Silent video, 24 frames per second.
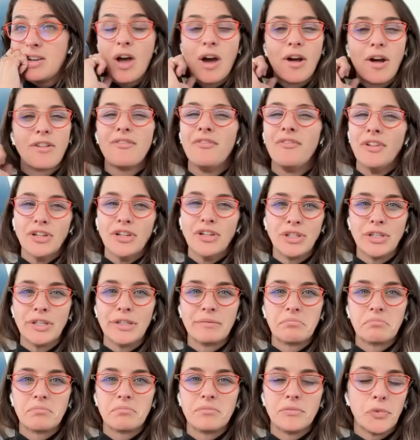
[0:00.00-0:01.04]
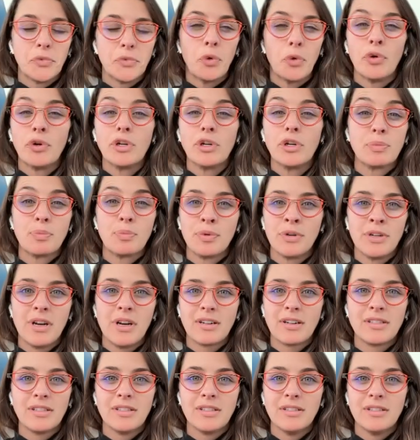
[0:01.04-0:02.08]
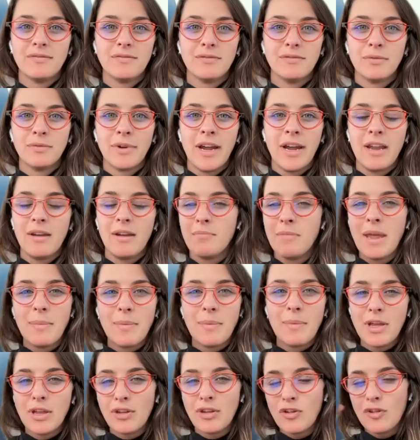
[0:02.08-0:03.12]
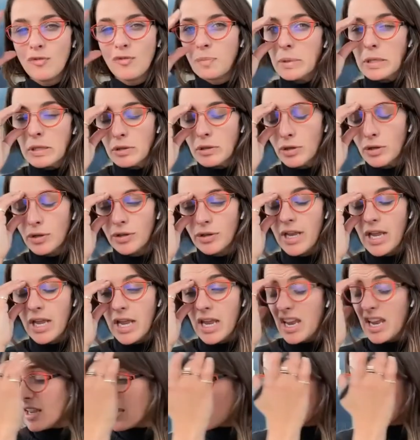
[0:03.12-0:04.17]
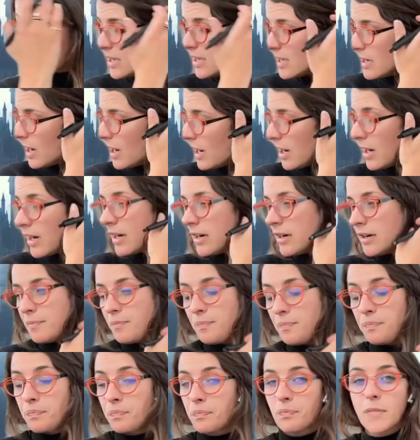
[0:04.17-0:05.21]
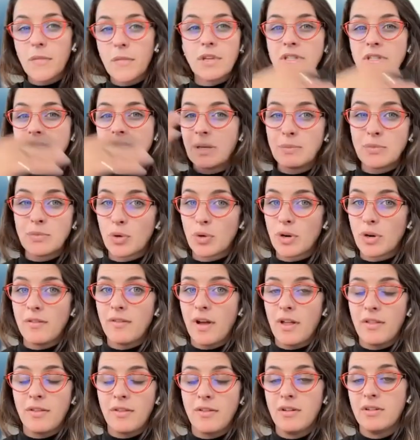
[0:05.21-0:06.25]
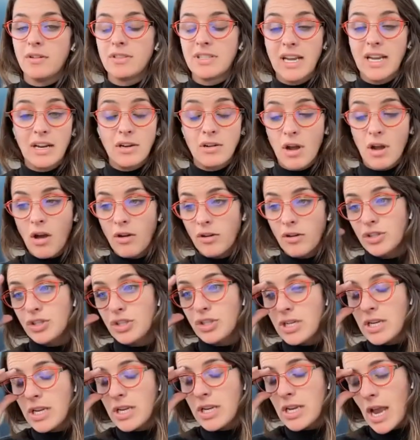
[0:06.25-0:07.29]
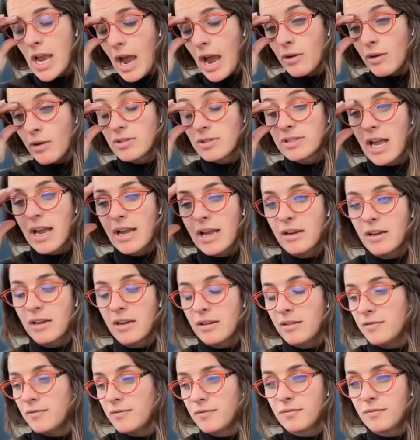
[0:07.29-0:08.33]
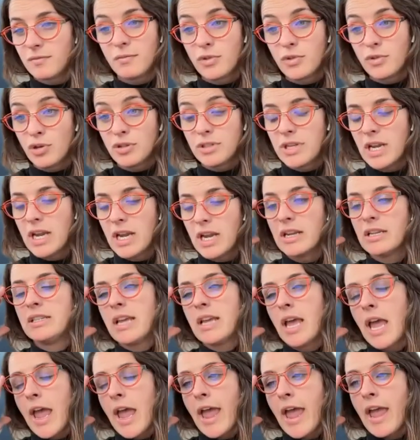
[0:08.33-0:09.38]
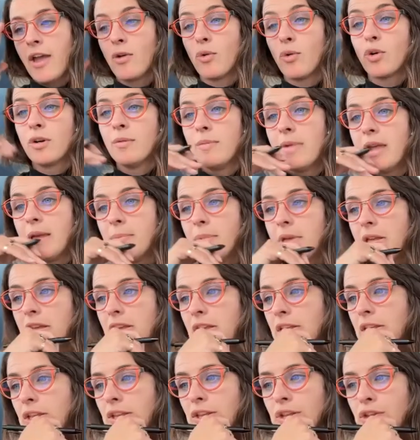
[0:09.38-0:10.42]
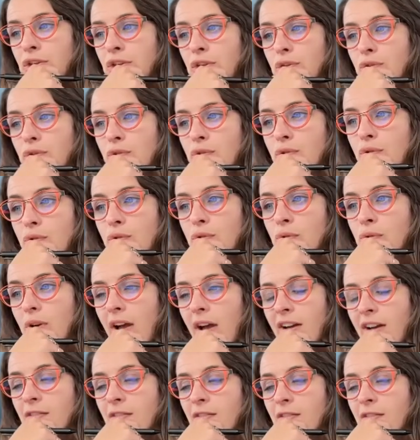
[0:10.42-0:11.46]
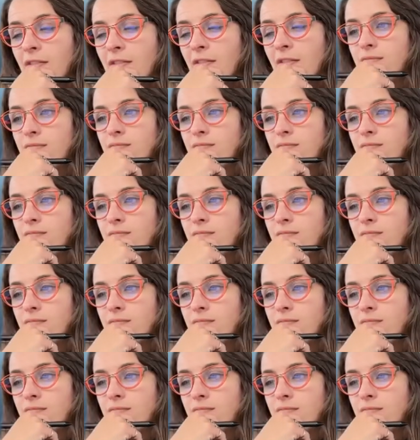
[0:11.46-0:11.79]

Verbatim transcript: not efficient or it's productive right maybe you've been learning um, some sort of other technology outside of your day to day or maybe you have